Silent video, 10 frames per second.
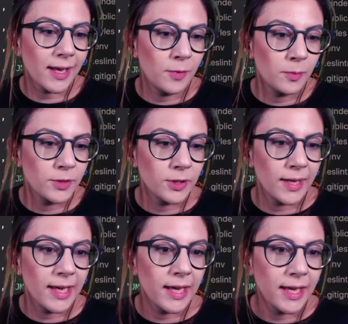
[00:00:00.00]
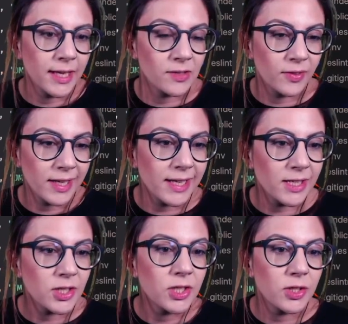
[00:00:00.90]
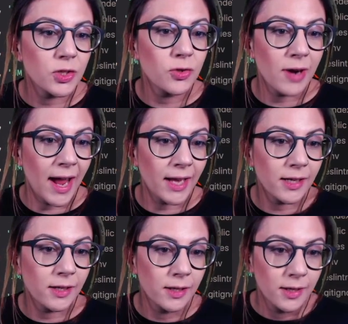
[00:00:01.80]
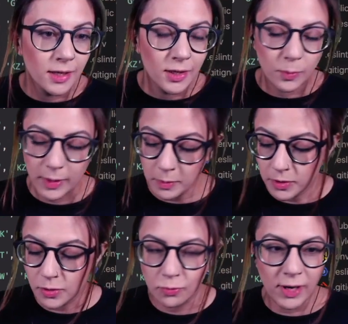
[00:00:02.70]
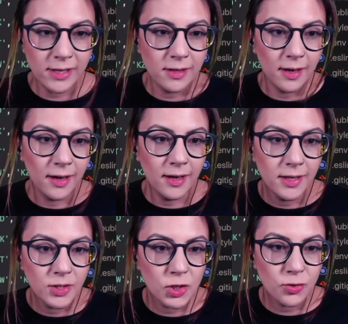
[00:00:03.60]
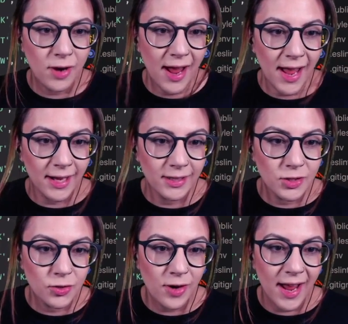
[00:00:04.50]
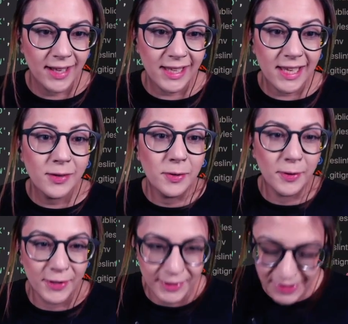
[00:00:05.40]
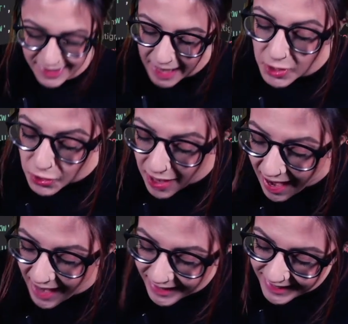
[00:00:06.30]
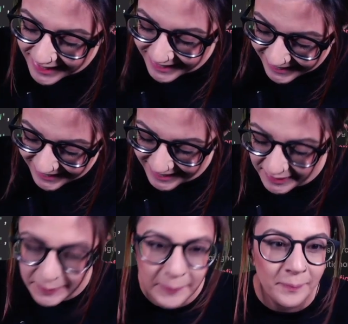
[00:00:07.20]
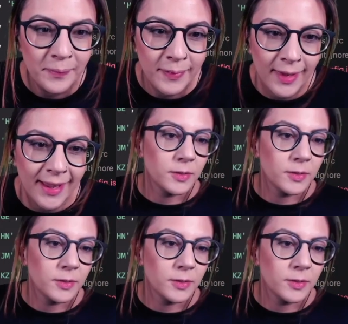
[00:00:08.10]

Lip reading: what we'll do here is for each track, we will just render track equals track. We